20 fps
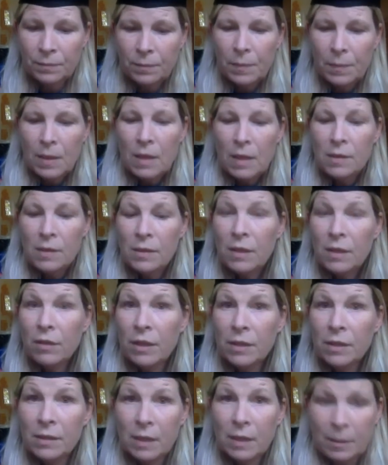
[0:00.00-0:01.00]

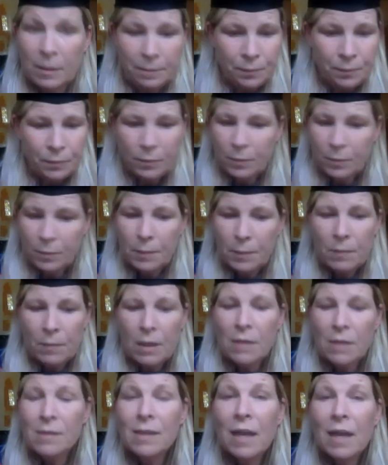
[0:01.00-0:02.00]
Seriously,
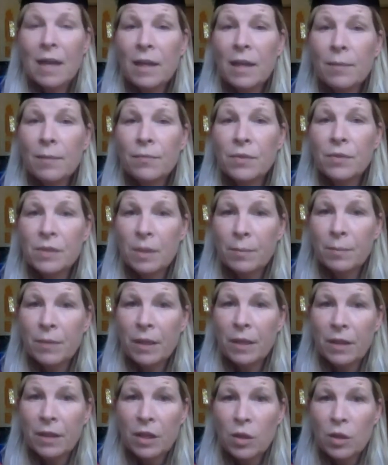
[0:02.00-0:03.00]
sign up for something
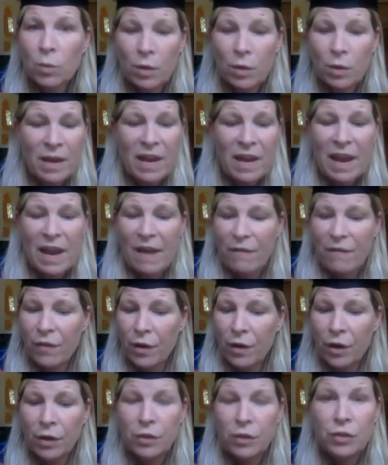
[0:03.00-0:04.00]
that you would
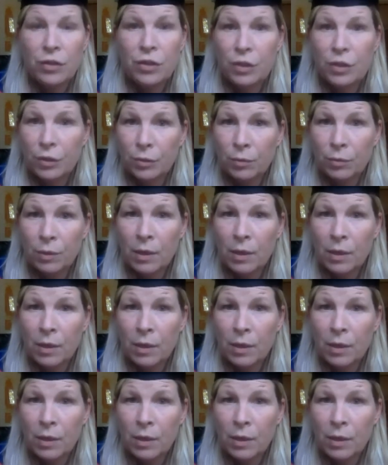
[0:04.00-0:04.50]
never do.